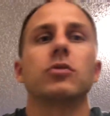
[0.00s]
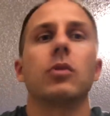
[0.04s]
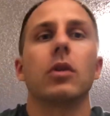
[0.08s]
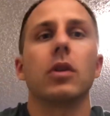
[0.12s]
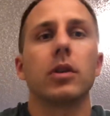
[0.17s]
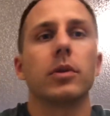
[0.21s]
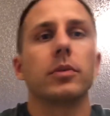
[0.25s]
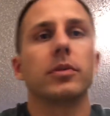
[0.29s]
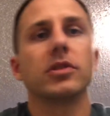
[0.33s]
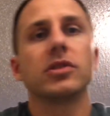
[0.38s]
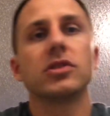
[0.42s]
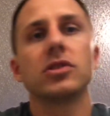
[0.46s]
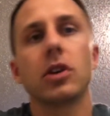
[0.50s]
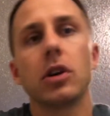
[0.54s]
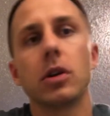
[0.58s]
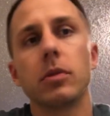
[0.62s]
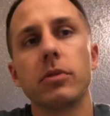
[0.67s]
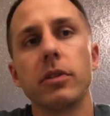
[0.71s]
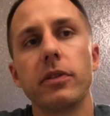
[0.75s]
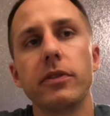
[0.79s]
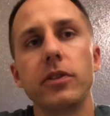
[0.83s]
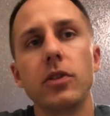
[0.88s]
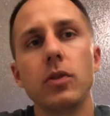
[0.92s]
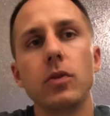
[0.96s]
welcome to SARM
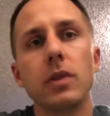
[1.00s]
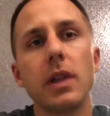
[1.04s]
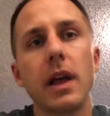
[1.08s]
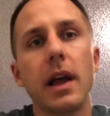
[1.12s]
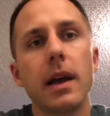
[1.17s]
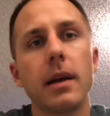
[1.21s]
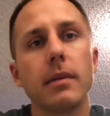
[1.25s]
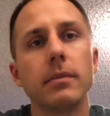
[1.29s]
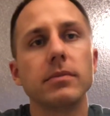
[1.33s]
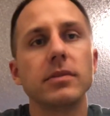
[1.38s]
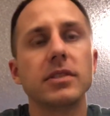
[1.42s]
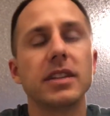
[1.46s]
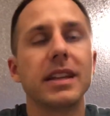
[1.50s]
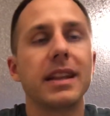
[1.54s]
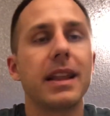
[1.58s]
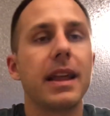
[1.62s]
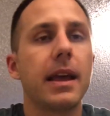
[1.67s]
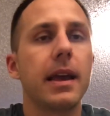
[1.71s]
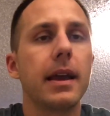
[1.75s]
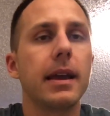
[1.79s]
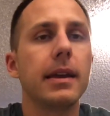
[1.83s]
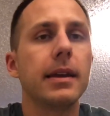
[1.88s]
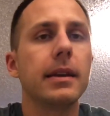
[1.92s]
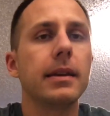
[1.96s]
Review Lab.
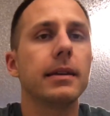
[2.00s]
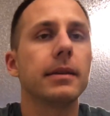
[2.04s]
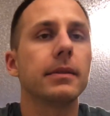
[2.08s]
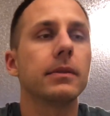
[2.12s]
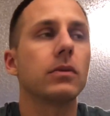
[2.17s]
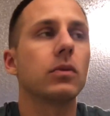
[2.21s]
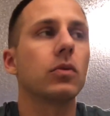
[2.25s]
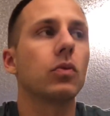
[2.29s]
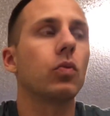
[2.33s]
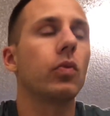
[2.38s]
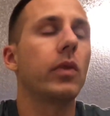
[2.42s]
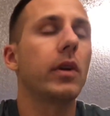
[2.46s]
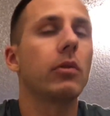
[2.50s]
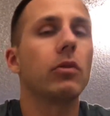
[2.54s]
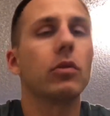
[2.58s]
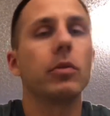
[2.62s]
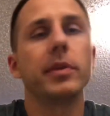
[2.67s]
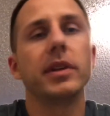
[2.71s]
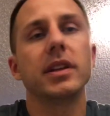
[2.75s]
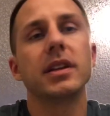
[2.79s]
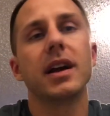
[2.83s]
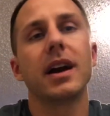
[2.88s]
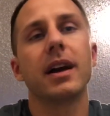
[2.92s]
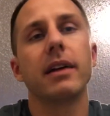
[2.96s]
Today we will
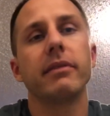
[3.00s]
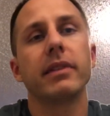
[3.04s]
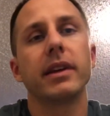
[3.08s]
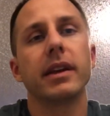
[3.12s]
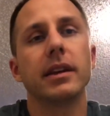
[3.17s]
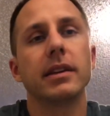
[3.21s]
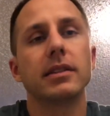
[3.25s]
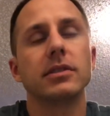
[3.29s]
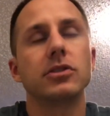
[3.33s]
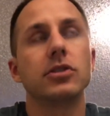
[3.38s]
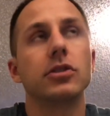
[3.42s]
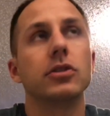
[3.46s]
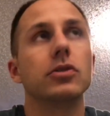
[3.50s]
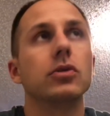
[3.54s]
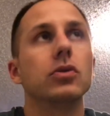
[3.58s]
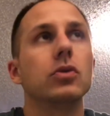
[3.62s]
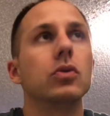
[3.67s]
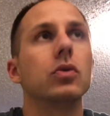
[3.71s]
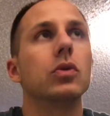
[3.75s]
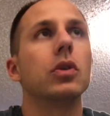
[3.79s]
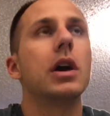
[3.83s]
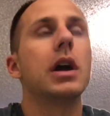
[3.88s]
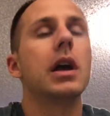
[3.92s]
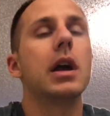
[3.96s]
be diving
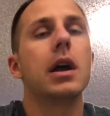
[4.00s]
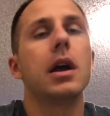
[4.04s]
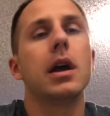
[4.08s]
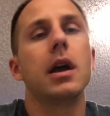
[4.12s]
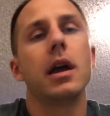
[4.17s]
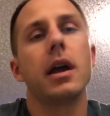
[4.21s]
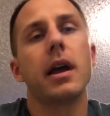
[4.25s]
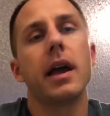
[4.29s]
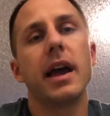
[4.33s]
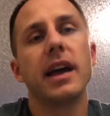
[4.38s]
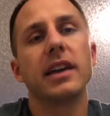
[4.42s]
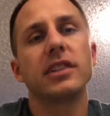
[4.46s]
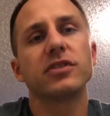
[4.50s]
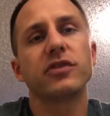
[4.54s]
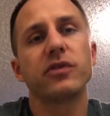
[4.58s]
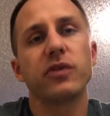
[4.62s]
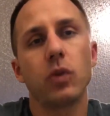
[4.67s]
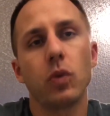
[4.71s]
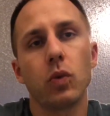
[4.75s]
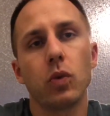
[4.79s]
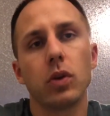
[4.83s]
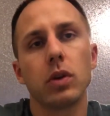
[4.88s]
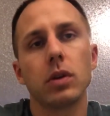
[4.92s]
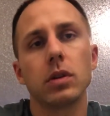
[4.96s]
into
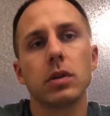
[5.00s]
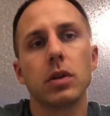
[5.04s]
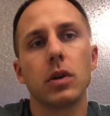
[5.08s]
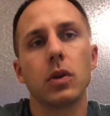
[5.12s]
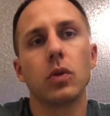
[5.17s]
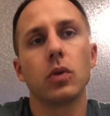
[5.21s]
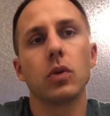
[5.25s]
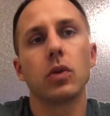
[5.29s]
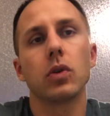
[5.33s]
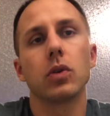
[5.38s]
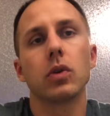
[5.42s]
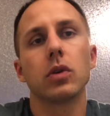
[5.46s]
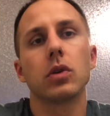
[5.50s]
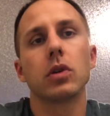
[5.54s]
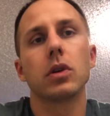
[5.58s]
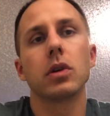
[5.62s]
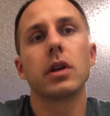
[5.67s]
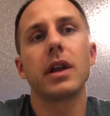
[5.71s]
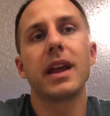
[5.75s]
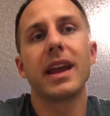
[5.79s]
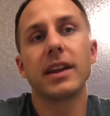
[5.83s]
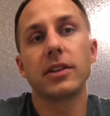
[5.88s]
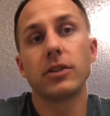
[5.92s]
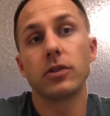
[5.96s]
S4 or
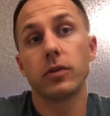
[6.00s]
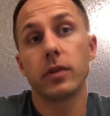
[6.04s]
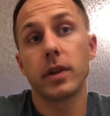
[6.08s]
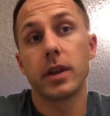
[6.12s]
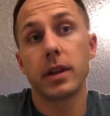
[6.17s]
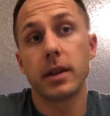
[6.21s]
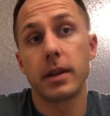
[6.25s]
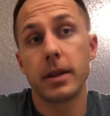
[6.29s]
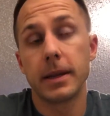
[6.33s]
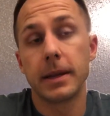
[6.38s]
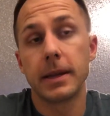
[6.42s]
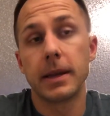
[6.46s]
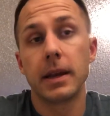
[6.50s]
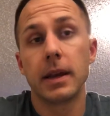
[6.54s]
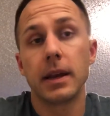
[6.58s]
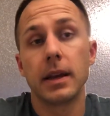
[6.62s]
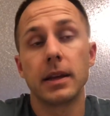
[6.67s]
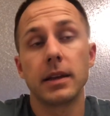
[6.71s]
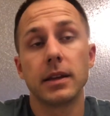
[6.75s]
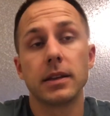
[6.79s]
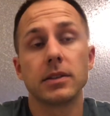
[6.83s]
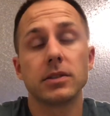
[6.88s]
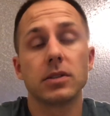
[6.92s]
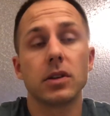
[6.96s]
Andarine.
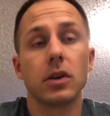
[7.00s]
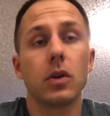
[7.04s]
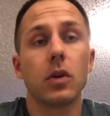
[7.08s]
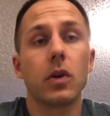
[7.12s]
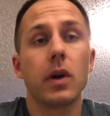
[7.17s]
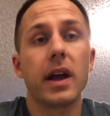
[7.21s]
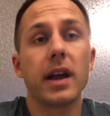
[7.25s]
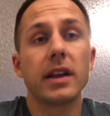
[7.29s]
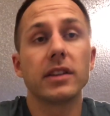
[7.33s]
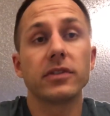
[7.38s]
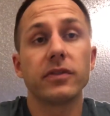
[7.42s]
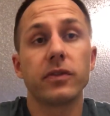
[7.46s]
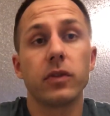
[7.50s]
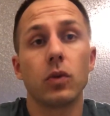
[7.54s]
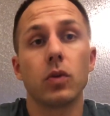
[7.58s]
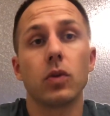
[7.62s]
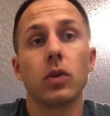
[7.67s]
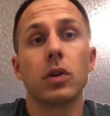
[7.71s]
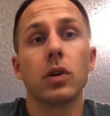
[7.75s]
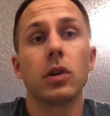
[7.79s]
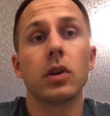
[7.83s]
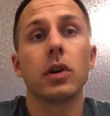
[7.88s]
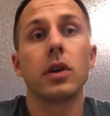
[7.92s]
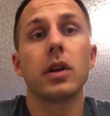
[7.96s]
So
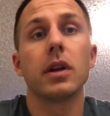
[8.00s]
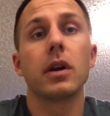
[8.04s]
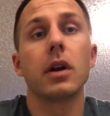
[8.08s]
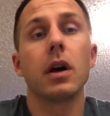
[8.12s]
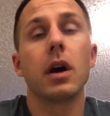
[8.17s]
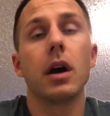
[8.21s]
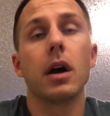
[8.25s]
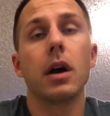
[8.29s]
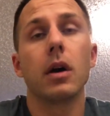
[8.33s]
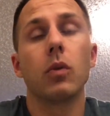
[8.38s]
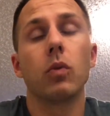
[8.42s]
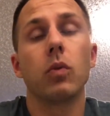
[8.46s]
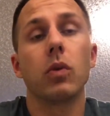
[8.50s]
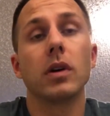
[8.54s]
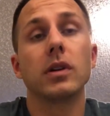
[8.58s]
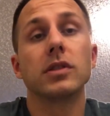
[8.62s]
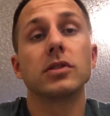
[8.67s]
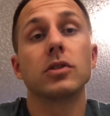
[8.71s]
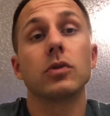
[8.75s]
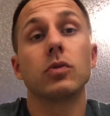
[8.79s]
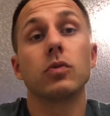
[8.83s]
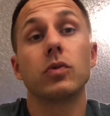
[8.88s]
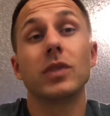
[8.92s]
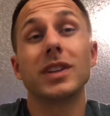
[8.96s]
S4 was
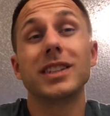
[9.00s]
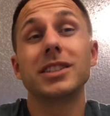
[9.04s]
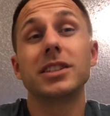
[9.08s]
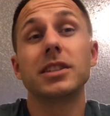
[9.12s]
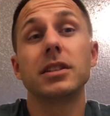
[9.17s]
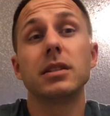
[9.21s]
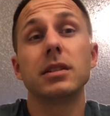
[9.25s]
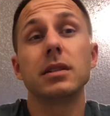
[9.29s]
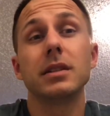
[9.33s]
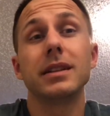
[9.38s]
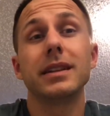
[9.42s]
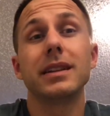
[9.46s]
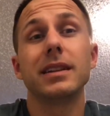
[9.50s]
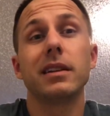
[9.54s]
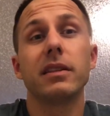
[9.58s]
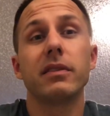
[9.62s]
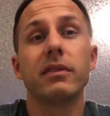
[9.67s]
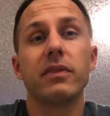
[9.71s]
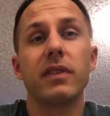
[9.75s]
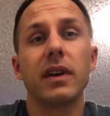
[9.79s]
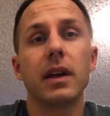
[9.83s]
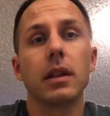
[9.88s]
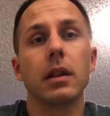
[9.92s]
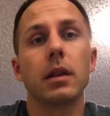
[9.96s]
originally
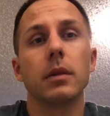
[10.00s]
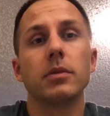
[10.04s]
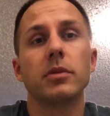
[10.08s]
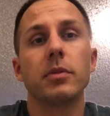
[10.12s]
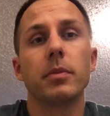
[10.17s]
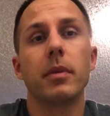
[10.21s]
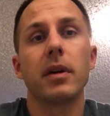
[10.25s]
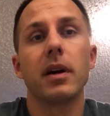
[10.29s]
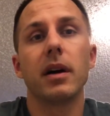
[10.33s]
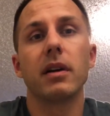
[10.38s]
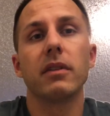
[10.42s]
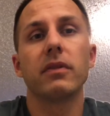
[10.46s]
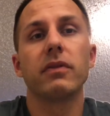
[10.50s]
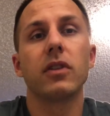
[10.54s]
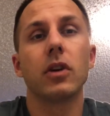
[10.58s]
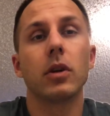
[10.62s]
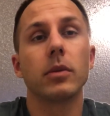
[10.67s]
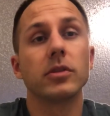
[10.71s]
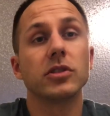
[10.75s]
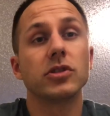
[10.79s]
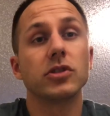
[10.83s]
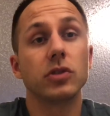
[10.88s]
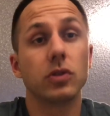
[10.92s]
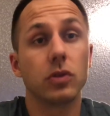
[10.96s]
developed by a
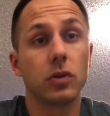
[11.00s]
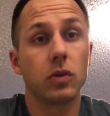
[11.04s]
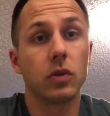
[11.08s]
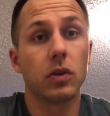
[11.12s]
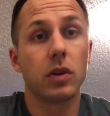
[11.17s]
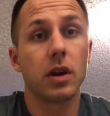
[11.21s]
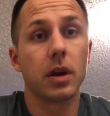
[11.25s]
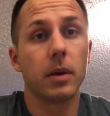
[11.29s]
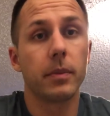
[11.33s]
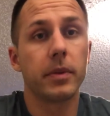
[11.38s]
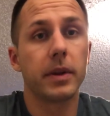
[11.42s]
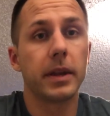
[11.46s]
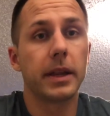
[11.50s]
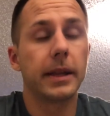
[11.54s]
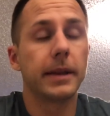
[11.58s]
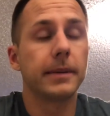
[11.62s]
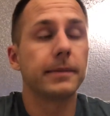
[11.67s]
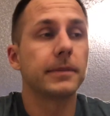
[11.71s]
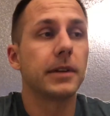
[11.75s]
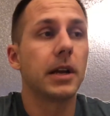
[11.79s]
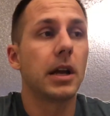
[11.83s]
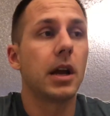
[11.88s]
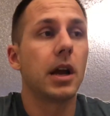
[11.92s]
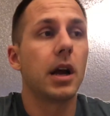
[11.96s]
pharmaceutical company
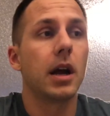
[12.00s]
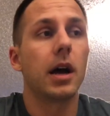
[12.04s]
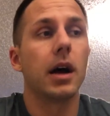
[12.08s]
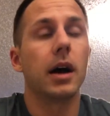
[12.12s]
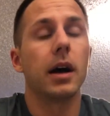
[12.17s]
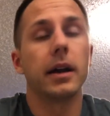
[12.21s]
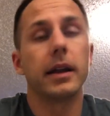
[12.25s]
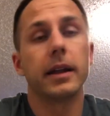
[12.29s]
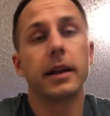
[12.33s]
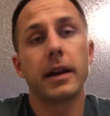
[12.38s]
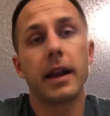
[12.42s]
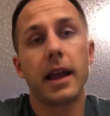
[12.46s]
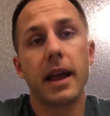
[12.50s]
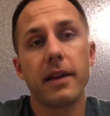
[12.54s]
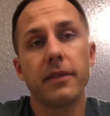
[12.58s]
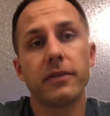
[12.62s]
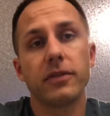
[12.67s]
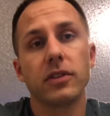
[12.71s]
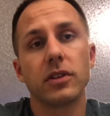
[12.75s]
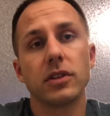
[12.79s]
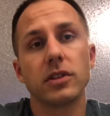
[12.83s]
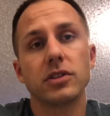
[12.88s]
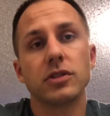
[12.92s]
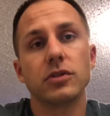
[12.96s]
in an
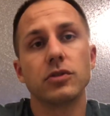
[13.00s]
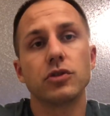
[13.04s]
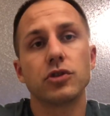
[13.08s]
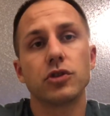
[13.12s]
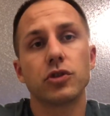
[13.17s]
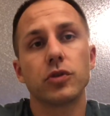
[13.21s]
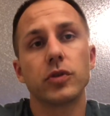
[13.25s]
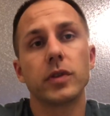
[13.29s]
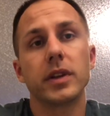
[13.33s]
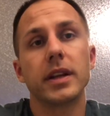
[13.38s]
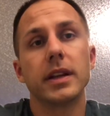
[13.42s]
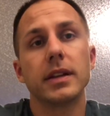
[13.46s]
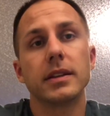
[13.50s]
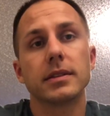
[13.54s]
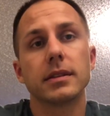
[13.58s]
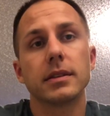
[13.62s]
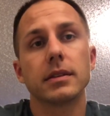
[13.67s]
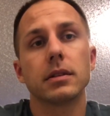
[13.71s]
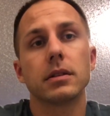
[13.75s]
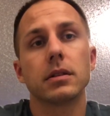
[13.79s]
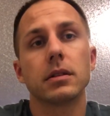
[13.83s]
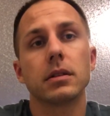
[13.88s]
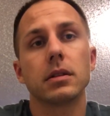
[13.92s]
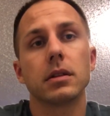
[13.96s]
effort to treat
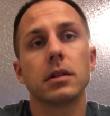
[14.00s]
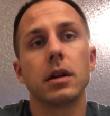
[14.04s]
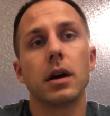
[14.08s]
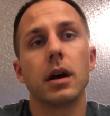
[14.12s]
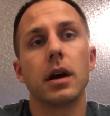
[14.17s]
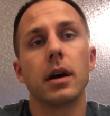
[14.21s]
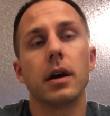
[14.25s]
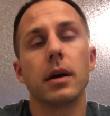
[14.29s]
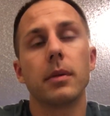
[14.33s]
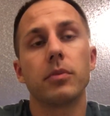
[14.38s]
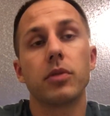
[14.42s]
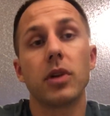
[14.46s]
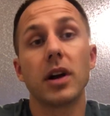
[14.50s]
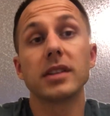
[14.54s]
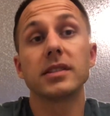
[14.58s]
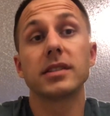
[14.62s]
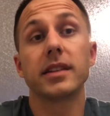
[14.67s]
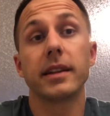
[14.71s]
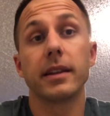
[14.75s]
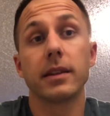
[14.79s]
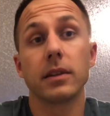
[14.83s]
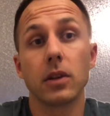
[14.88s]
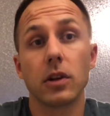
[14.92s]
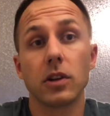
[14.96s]

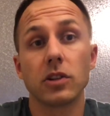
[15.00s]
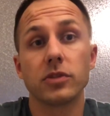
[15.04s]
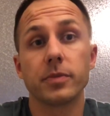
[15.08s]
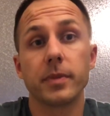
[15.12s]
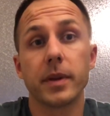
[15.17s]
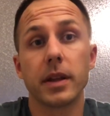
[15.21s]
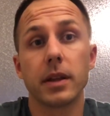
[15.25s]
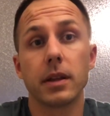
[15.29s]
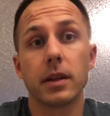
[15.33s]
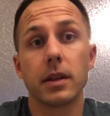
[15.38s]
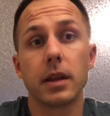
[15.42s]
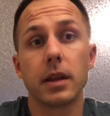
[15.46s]
prostate enlargement